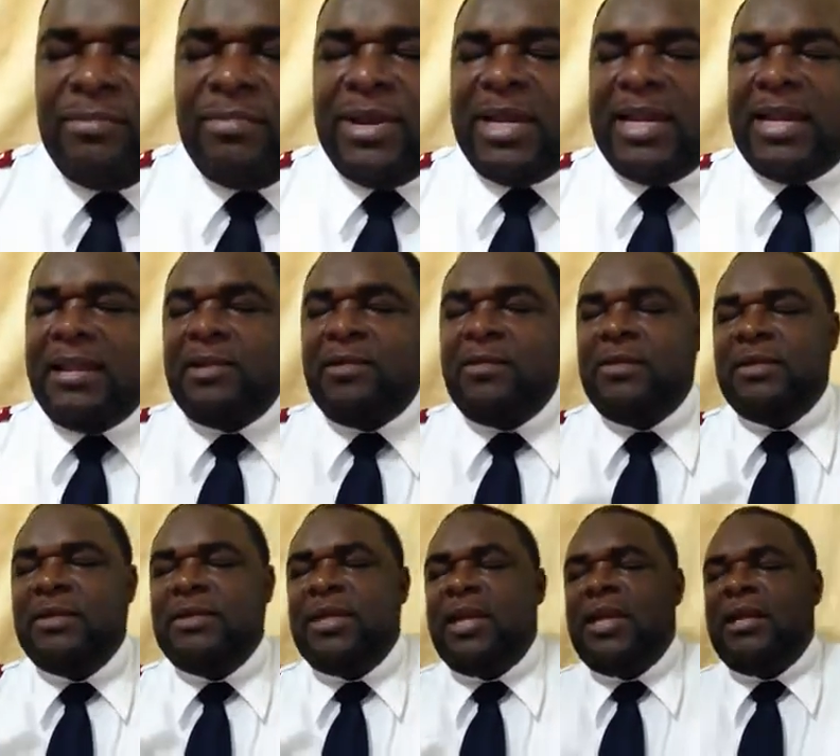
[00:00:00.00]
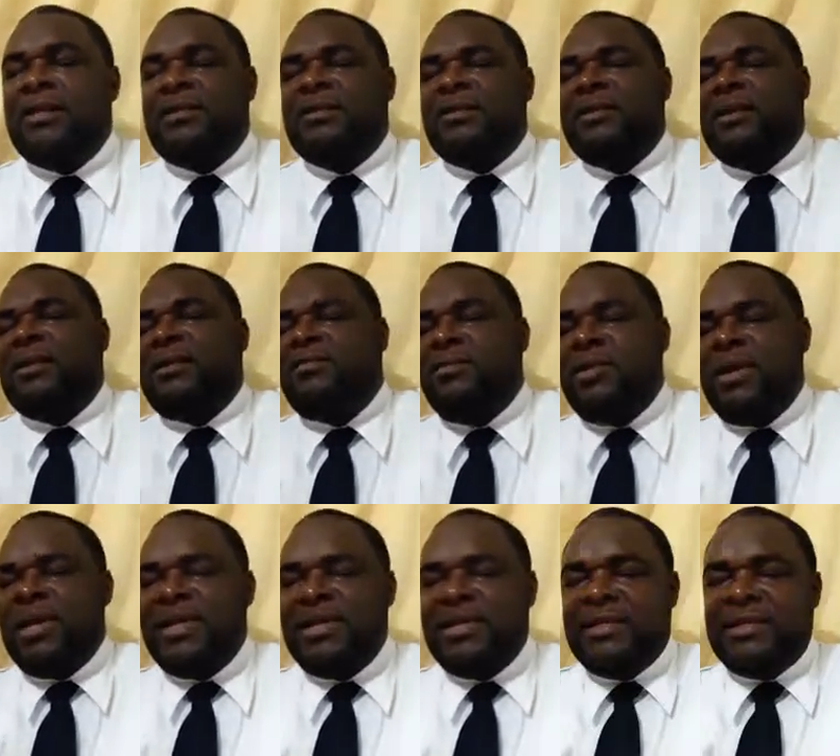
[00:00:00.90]
and speak to Him.
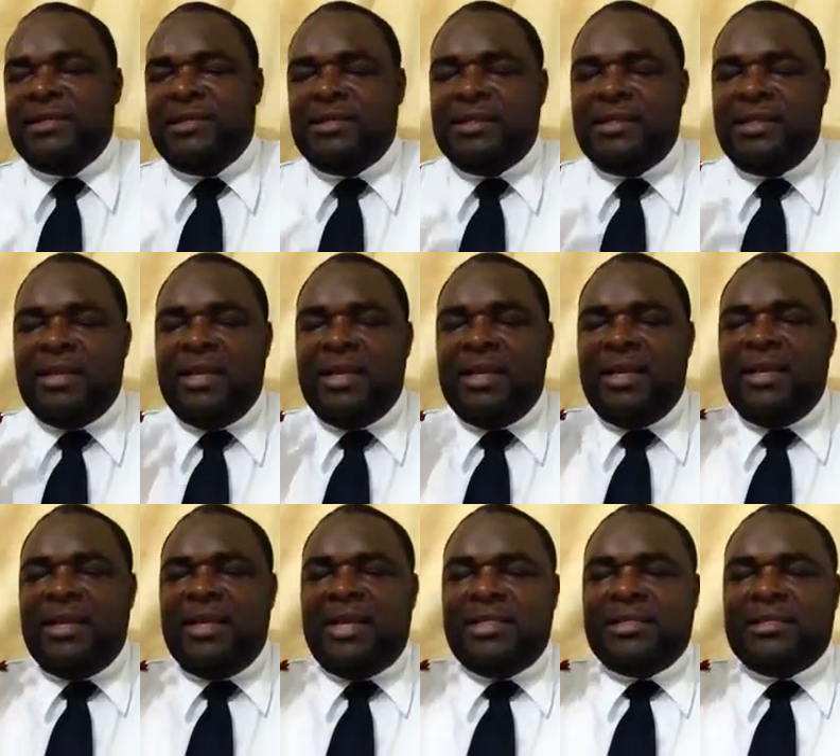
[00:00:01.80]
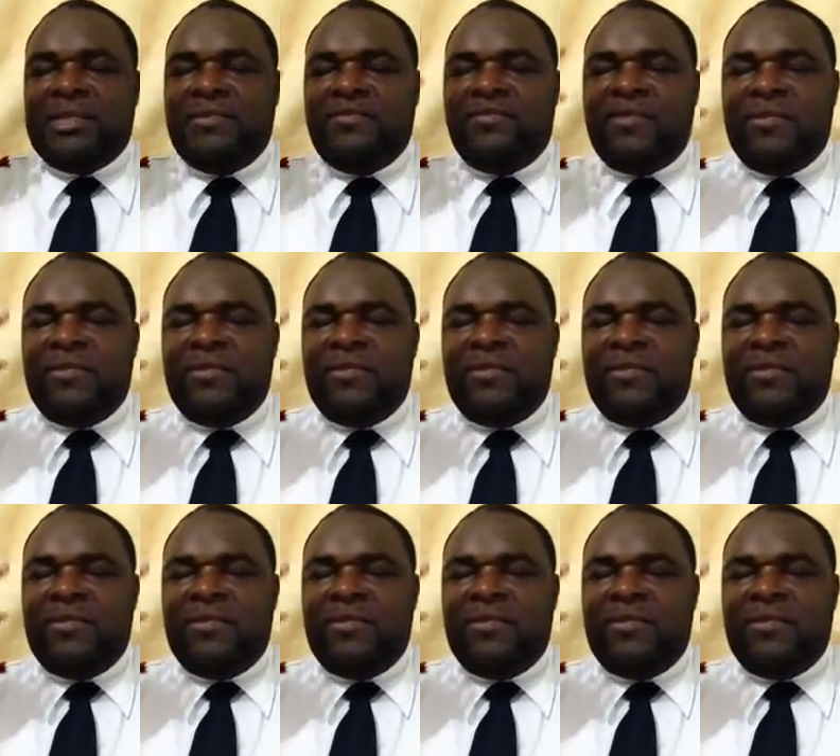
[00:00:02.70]
Heavenly Father